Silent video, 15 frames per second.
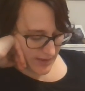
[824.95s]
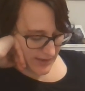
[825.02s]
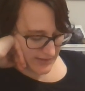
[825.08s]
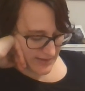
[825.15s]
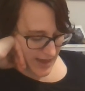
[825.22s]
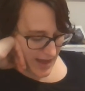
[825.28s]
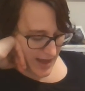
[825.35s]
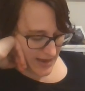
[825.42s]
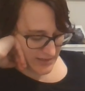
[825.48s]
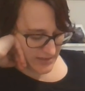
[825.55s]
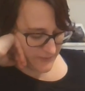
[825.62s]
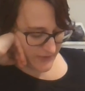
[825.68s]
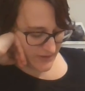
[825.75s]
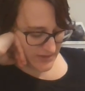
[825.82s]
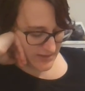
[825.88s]
its
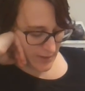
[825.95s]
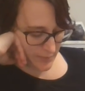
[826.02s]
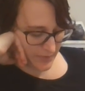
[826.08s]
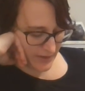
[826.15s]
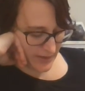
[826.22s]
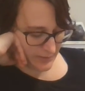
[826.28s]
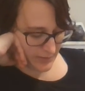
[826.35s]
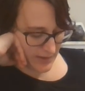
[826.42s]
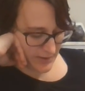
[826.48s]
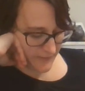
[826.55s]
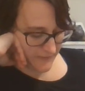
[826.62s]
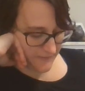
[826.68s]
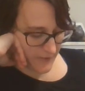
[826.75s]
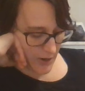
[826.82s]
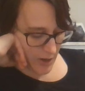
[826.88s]
eyes fixed unblinkingly at
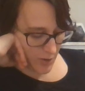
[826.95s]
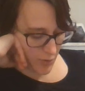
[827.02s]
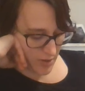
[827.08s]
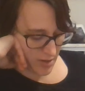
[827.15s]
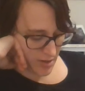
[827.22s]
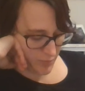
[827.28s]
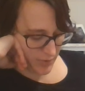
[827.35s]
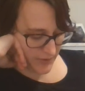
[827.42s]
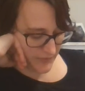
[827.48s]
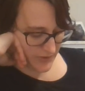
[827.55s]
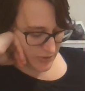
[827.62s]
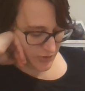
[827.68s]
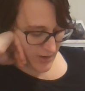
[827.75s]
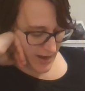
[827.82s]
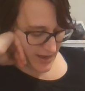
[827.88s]
the far corner of
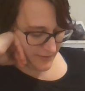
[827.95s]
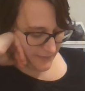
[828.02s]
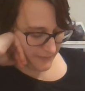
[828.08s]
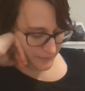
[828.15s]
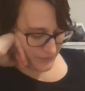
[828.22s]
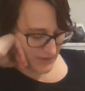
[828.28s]
Privet Drive.